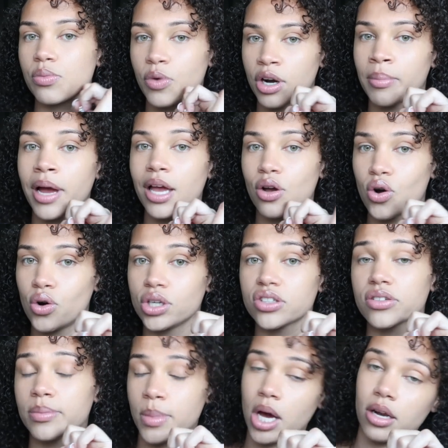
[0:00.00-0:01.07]
one of my goals
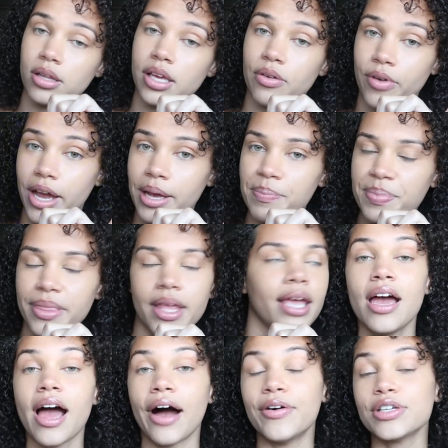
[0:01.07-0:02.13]
for modeling, right?
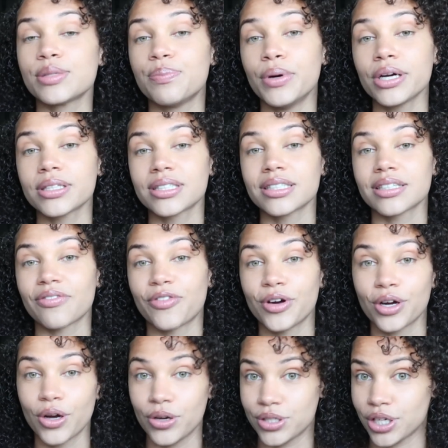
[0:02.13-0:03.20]
I was booked for
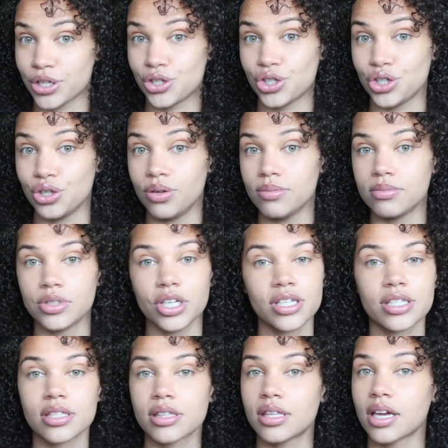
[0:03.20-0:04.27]
a Kosas shoot,
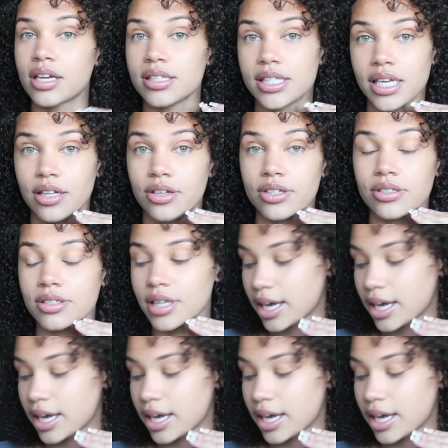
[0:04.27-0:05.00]
just the concealers.